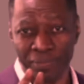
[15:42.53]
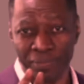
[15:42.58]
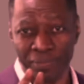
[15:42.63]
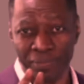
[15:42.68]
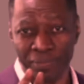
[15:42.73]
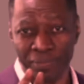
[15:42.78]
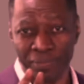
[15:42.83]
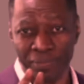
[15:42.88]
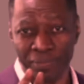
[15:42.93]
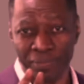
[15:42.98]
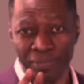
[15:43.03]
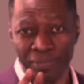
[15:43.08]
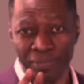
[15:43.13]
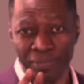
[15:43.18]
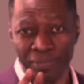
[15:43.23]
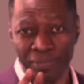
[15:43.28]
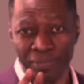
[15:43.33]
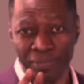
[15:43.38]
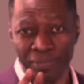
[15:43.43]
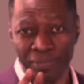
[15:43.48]

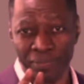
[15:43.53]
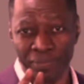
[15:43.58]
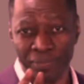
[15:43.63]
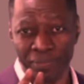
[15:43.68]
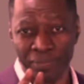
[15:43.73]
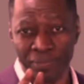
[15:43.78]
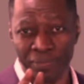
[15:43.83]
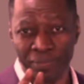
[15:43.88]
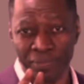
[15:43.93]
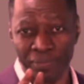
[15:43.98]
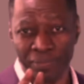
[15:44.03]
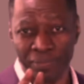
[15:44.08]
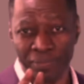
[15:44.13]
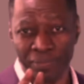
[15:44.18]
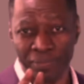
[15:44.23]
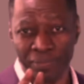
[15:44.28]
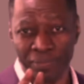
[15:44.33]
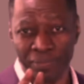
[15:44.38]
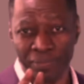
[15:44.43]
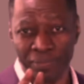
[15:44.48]

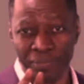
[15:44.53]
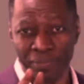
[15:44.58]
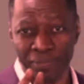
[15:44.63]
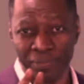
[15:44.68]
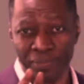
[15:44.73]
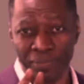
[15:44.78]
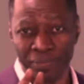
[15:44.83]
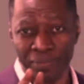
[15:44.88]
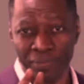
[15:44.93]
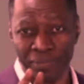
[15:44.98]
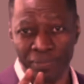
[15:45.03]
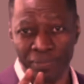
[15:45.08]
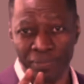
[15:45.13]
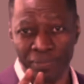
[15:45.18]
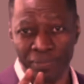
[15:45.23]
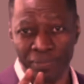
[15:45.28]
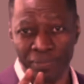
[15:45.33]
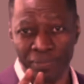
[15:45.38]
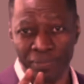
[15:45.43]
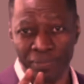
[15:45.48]

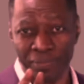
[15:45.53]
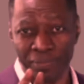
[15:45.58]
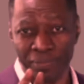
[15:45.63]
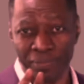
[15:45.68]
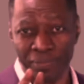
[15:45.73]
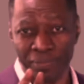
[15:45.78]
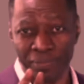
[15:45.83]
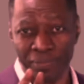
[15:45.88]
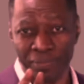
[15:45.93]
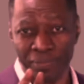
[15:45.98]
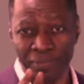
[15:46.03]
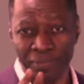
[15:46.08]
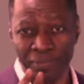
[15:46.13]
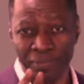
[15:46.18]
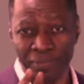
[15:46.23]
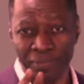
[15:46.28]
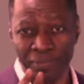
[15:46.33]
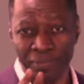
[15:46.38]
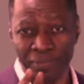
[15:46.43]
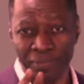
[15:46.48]

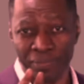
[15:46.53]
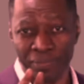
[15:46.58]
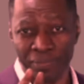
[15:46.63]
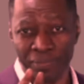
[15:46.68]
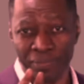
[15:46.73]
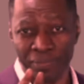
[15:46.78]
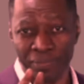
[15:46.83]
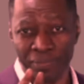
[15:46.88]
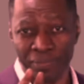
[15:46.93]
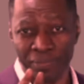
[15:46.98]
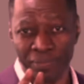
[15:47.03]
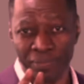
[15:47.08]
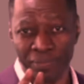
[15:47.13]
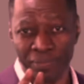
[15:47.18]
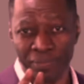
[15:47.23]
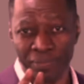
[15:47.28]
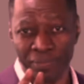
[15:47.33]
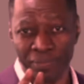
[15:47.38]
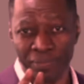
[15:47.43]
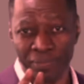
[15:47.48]

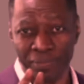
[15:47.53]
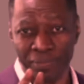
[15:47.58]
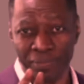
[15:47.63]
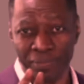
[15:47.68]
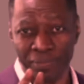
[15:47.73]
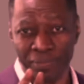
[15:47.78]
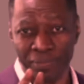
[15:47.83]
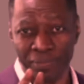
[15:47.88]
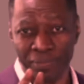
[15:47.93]
(no lip movement)